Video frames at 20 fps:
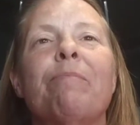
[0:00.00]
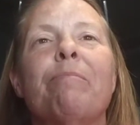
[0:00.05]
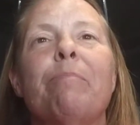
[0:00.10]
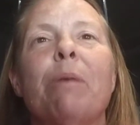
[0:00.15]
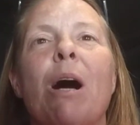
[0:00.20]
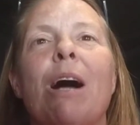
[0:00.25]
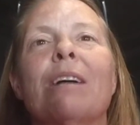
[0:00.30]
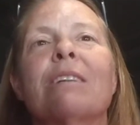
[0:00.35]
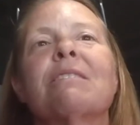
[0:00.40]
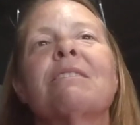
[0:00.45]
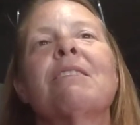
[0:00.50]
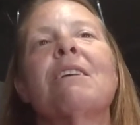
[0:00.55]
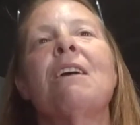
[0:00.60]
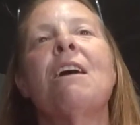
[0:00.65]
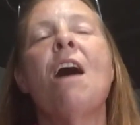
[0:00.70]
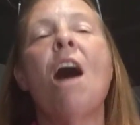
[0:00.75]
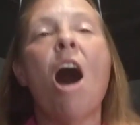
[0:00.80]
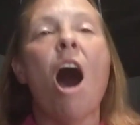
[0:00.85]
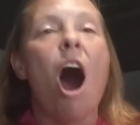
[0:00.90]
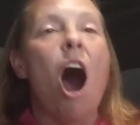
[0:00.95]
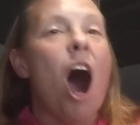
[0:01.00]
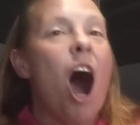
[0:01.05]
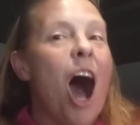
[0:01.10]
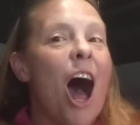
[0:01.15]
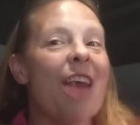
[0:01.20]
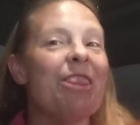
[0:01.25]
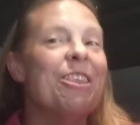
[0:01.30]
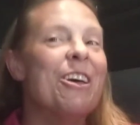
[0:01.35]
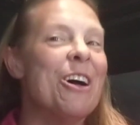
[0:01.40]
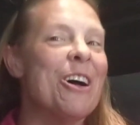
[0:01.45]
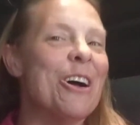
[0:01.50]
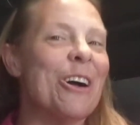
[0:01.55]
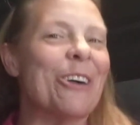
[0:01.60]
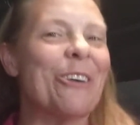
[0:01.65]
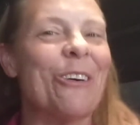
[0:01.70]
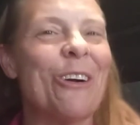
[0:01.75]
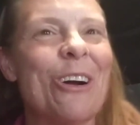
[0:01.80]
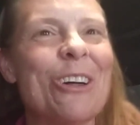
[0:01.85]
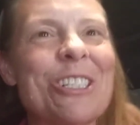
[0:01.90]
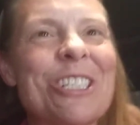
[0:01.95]
box. On the Hook
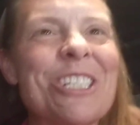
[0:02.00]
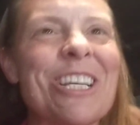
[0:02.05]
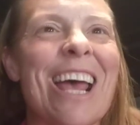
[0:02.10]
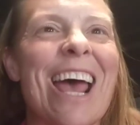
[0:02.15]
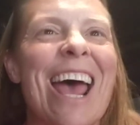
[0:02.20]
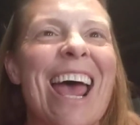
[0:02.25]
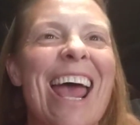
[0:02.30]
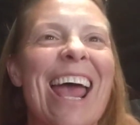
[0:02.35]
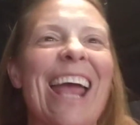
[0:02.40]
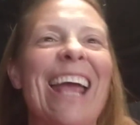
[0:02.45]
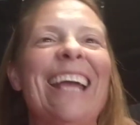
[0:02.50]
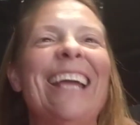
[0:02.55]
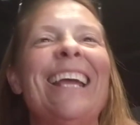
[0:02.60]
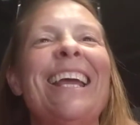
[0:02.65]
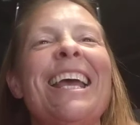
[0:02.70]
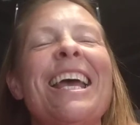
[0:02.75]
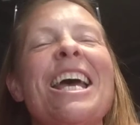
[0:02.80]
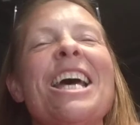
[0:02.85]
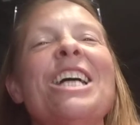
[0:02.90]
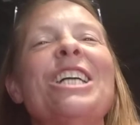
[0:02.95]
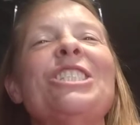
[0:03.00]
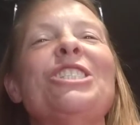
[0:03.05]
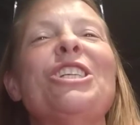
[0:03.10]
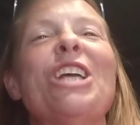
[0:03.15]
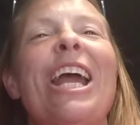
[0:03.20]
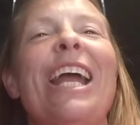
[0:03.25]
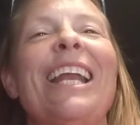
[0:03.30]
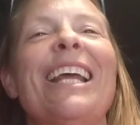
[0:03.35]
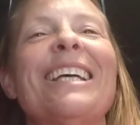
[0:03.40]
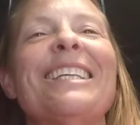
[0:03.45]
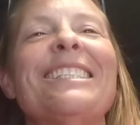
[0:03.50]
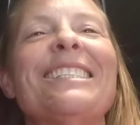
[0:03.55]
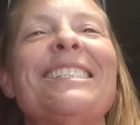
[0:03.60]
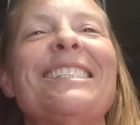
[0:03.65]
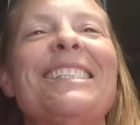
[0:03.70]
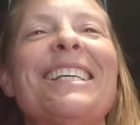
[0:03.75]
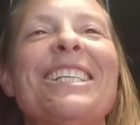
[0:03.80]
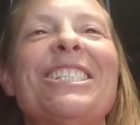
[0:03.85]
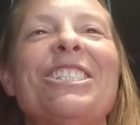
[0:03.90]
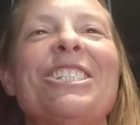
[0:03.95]
Crochet, Jayda
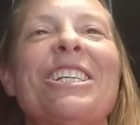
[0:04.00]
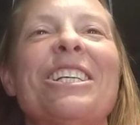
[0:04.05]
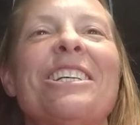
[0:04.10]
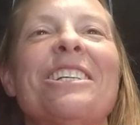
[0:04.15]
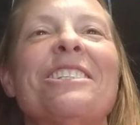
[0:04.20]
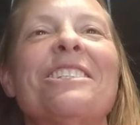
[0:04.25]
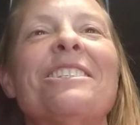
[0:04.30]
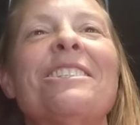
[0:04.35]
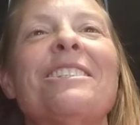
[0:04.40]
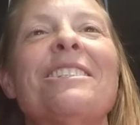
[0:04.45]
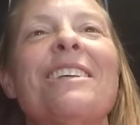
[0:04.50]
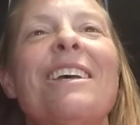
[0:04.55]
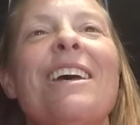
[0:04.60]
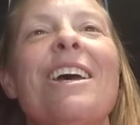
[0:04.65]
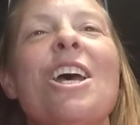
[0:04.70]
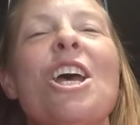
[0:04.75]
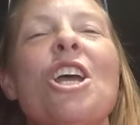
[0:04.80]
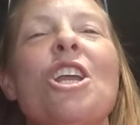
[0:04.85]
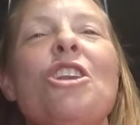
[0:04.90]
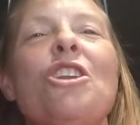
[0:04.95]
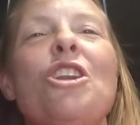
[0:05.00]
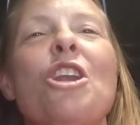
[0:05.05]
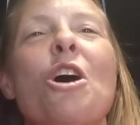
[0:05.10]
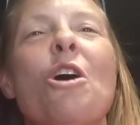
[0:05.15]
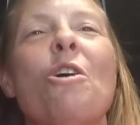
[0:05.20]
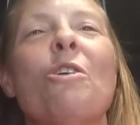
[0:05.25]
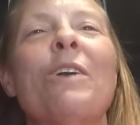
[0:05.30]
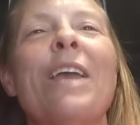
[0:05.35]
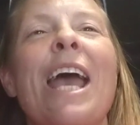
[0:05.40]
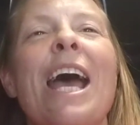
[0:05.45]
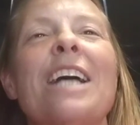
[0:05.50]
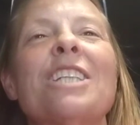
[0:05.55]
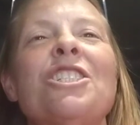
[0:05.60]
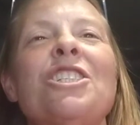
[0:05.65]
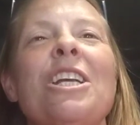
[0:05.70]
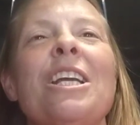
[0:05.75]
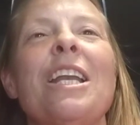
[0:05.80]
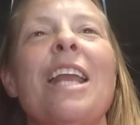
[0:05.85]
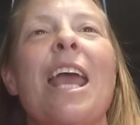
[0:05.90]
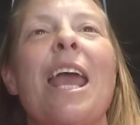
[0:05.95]
InStitches, No
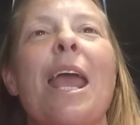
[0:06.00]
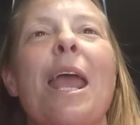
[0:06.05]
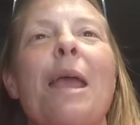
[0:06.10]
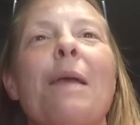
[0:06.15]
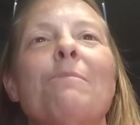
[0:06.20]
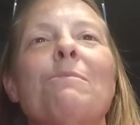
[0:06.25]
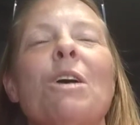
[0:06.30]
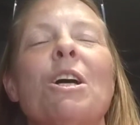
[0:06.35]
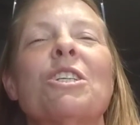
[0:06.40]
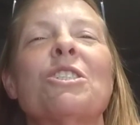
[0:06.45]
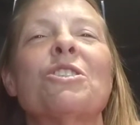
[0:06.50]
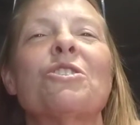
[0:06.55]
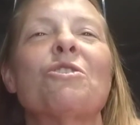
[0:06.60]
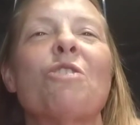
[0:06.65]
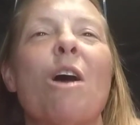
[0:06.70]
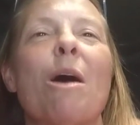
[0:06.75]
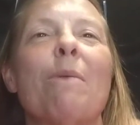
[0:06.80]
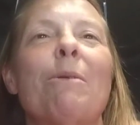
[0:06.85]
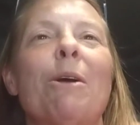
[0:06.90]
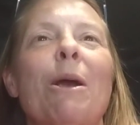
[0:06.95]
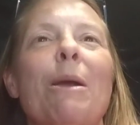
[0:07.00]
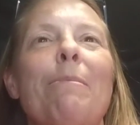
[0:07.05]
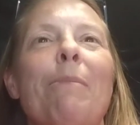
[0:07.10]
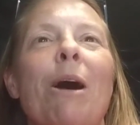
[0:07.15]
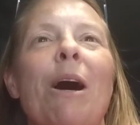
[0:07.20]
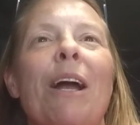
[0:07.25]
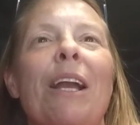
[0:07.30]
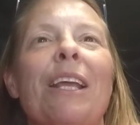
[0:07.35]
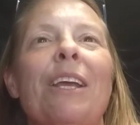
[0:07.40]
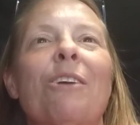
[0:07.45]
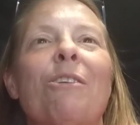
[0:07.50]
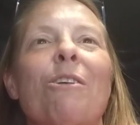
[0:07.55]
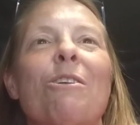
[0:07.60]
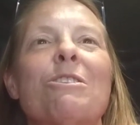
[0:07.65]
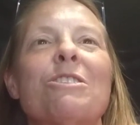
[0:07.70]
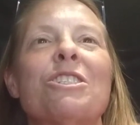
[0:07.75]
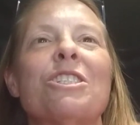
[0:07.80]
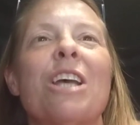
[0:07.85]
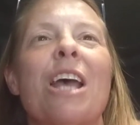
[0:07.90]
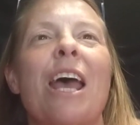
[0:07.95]
Catchy Name, Strawberry Bonnie
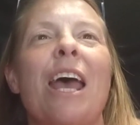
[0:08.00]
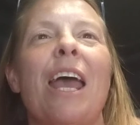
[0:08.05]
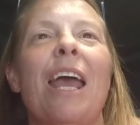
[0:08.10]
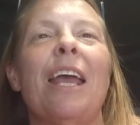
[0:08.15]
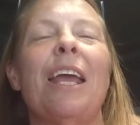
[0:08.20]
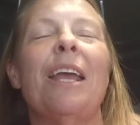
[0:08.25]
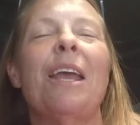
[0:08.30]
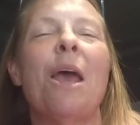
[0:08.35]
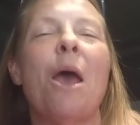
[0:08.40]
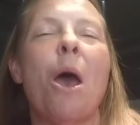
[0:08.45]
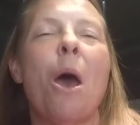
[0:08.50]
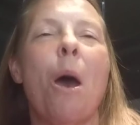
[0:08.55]
Crochet,